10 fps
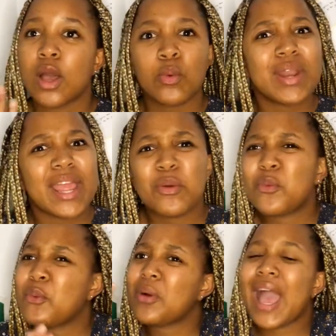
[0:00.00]
What I.
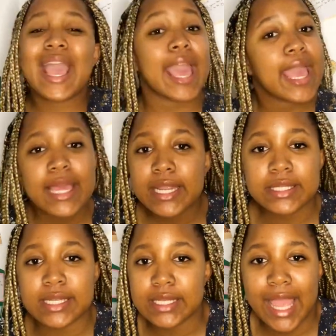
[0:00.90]
I
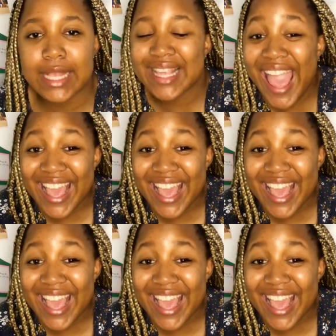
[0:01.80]
hated it, guys. I